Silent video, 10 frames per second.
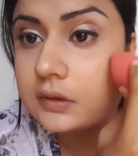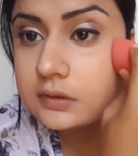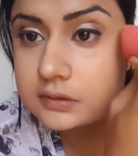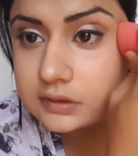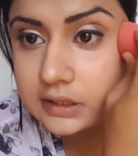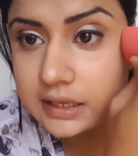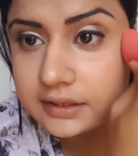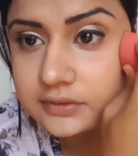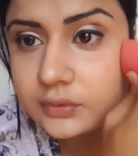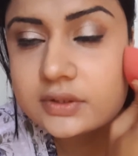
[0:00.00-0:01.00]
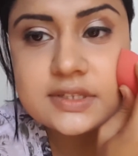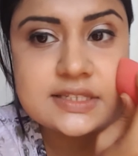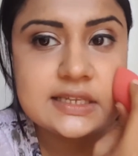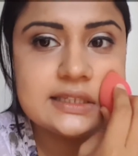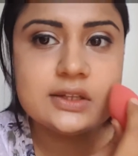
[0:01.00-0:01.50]
See, as you can
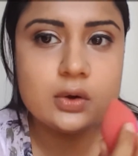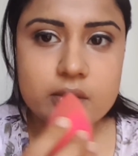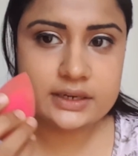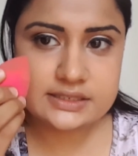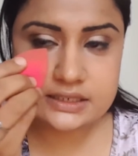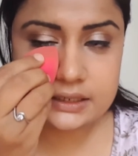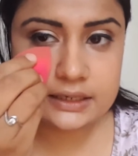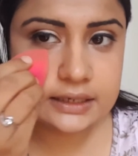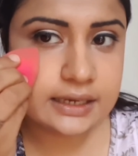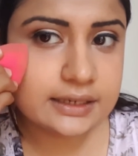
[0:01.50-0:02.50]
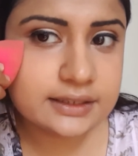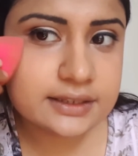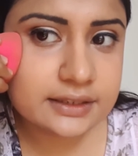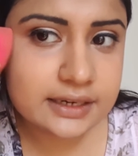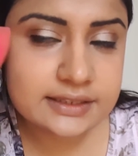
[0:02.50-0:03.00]
see, the orange color
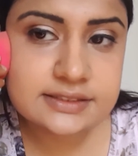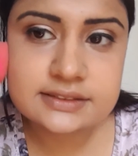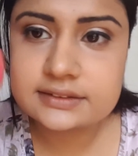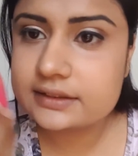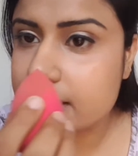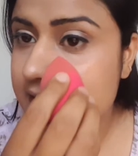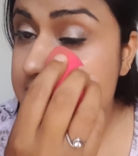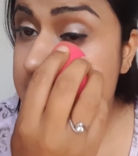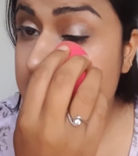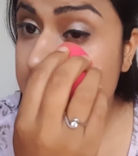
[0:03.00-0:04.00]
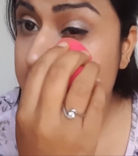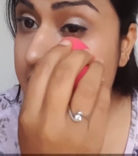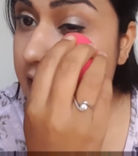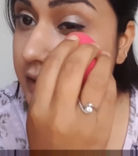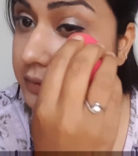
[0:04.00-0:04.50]
corrector has really
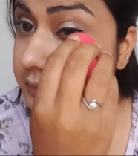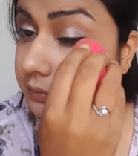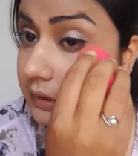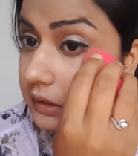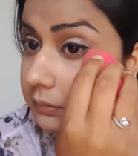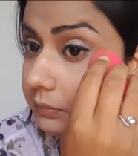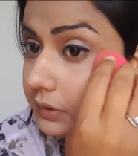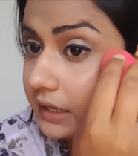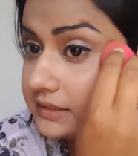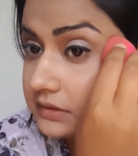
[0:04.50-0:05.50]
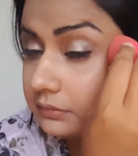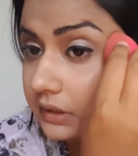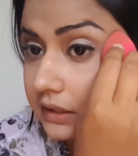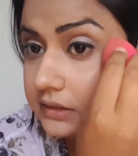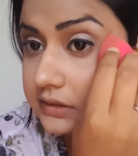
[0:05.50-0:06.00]
helped me brighten
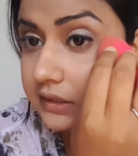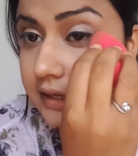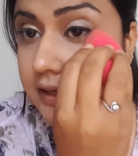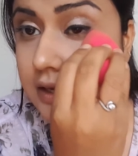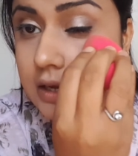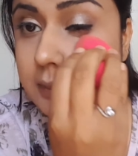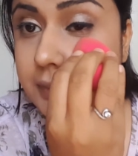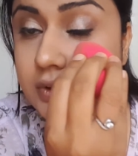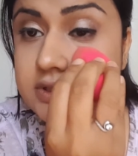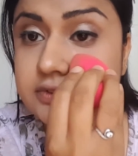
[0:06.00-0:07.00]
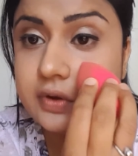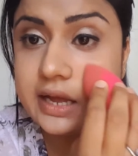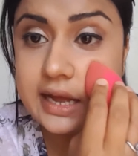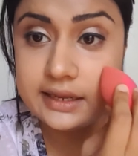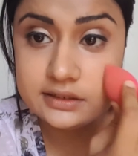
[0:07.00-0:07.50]
my under eye, because if I
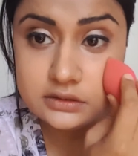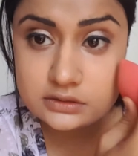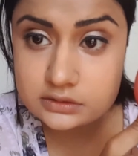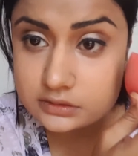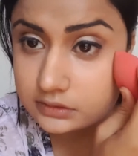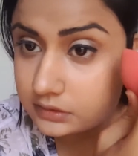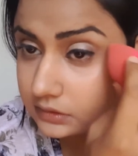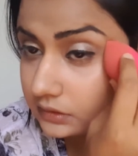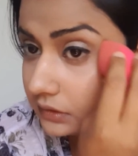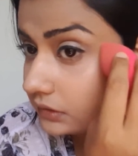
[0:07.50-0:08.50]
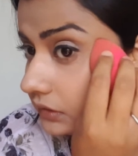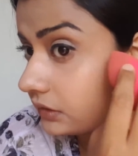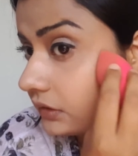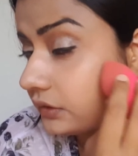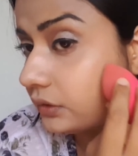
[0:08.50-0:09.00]
hadn't,
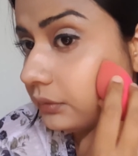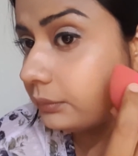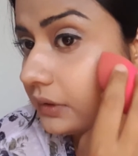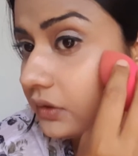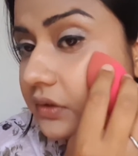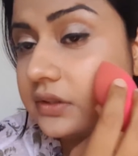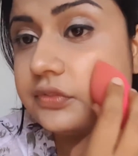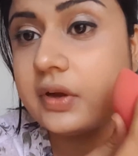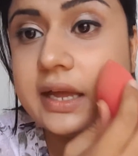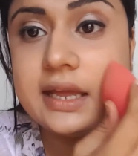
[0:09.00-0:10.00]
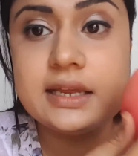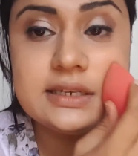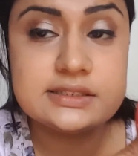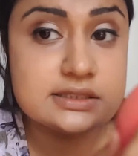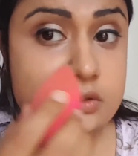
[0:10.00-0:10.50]
because if I
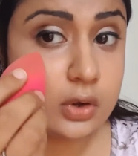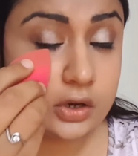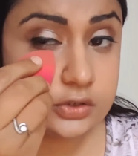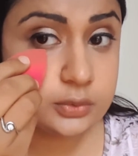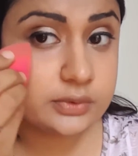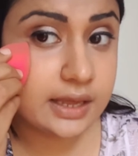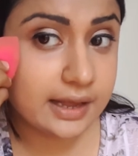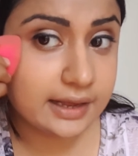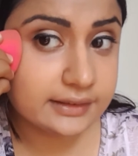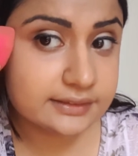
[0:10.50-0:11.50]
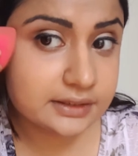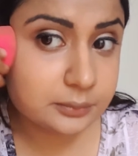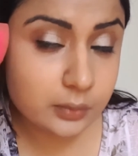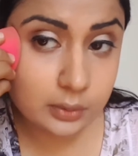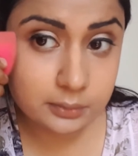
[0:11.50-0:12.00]
did not do that, then
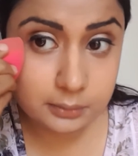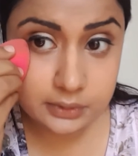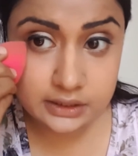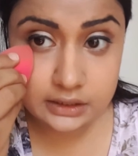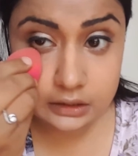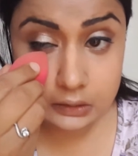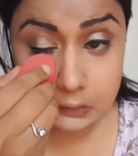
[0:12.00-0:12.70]
probably